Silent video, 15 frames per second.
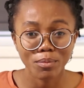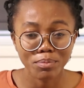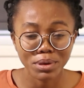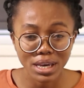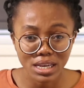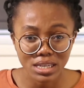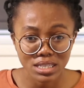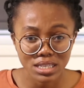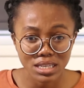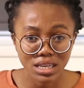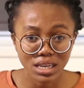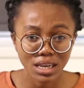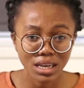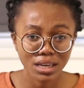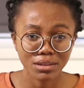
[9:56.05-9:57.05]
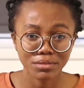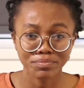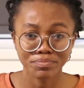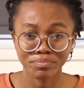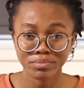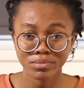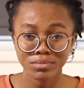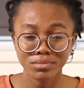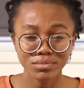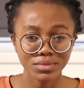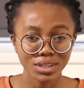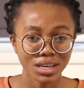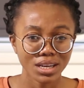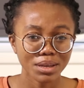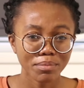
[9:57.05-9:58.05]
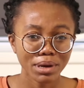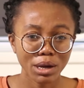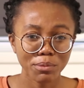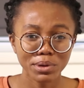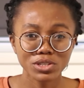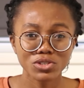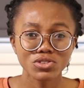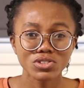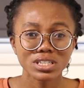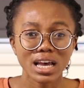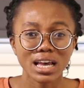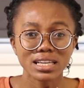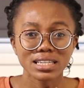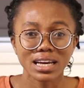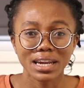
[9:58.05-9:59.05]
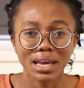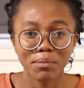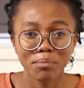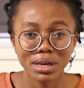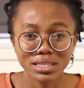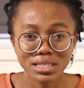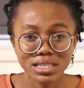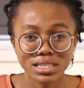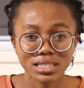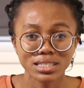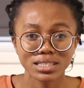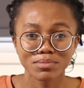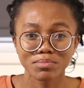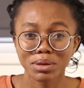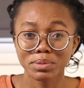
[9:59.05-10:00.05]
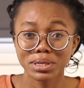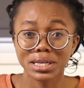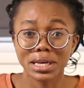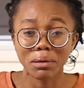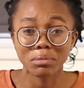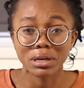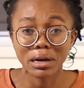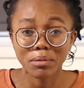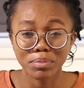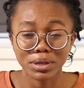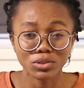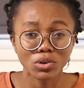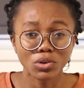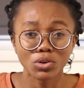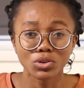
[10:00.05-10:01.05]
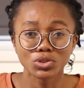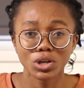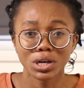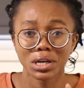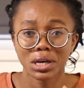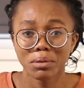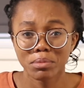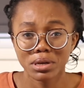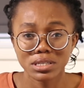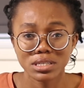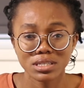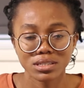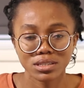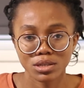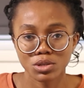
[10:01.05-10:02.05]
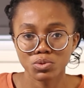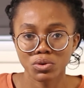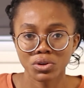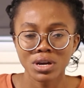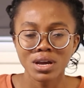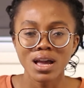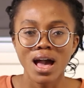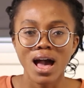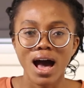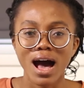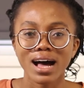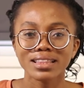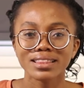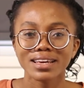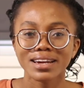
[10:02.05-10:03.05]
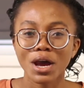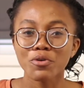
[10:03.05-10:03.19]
BSc in biomedical science and MSc in maybe chemical pathology and MSc in this one. And then